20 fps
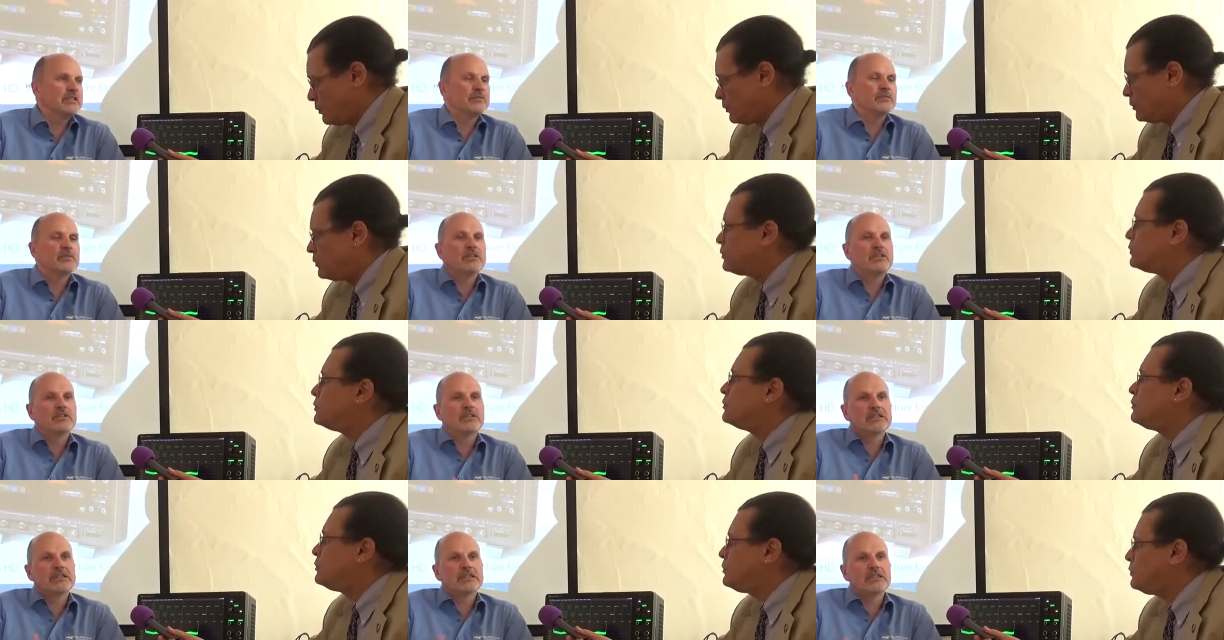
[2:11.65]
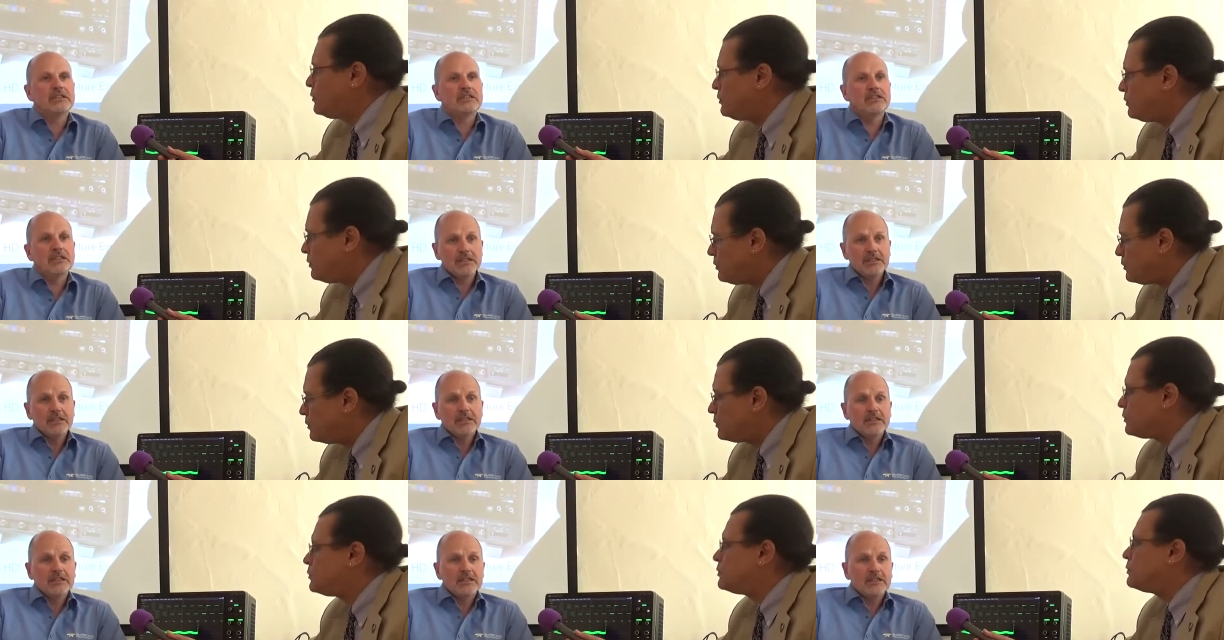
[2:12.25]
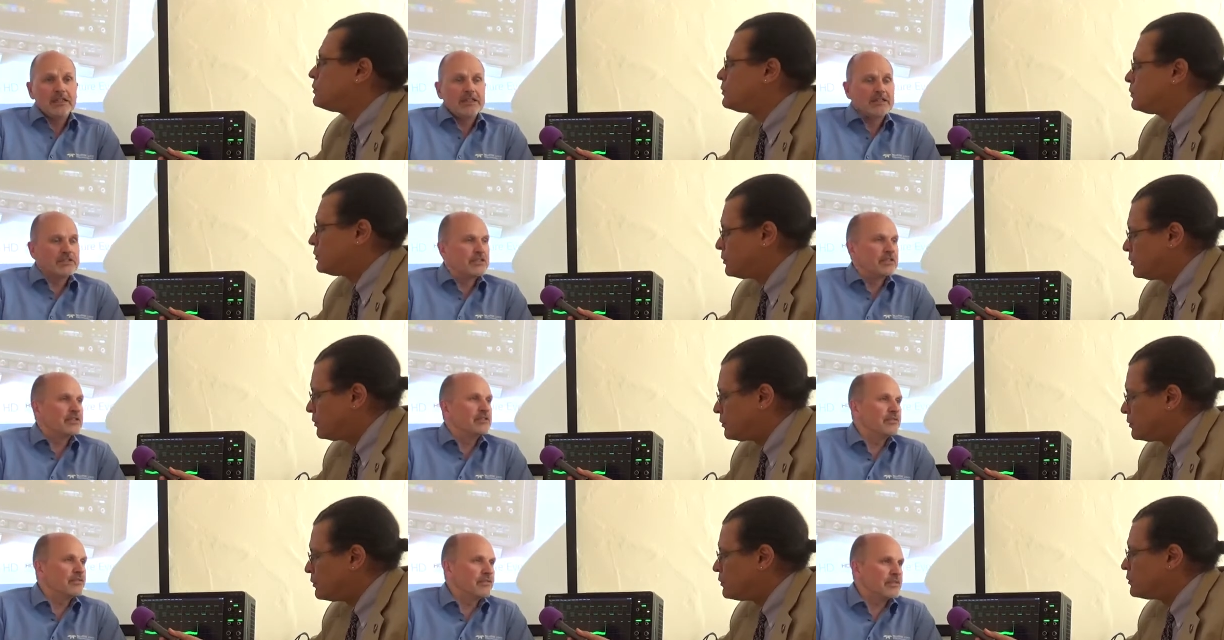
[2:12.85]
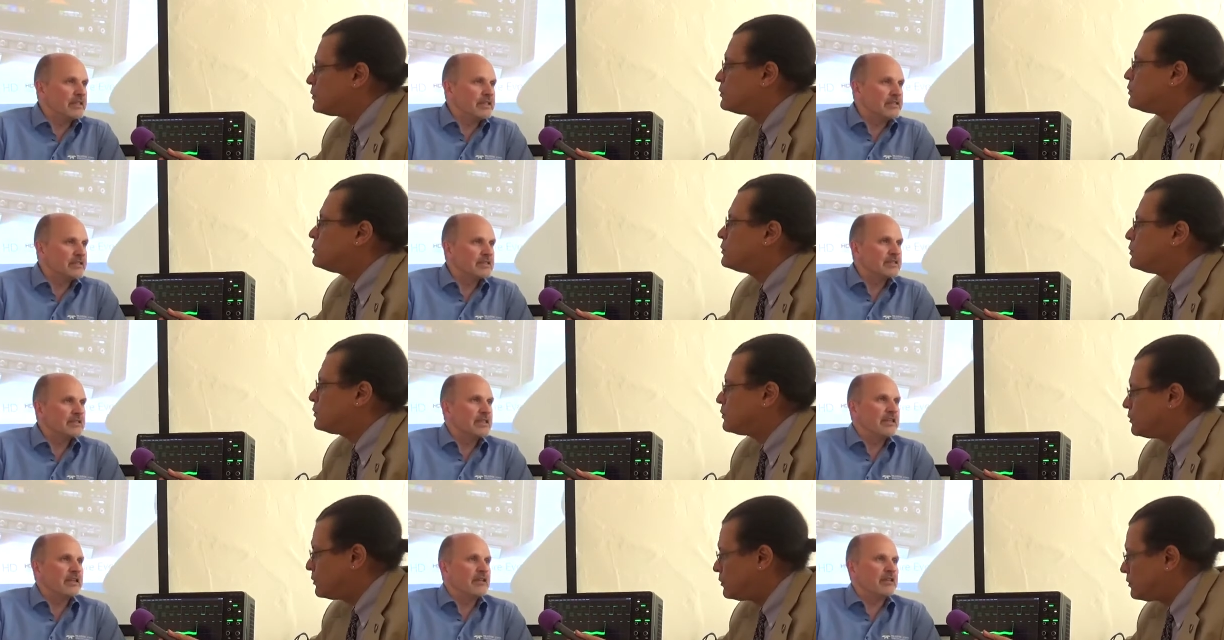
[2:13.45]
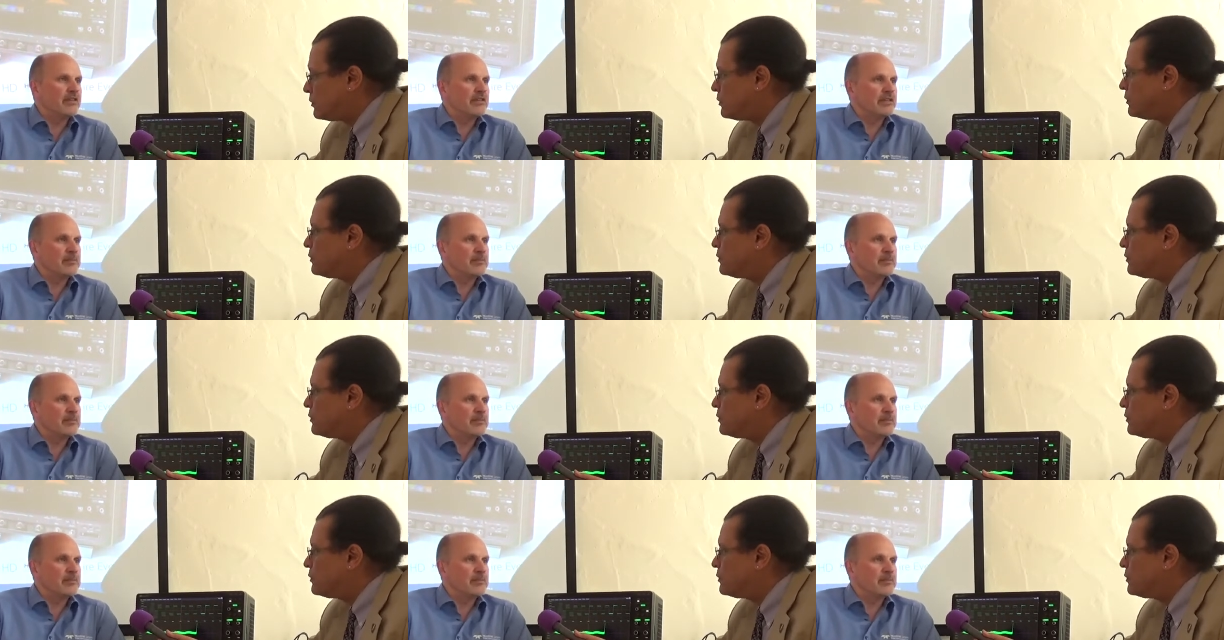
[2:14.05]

Speaker 1: And we look at the Internet of Things, the health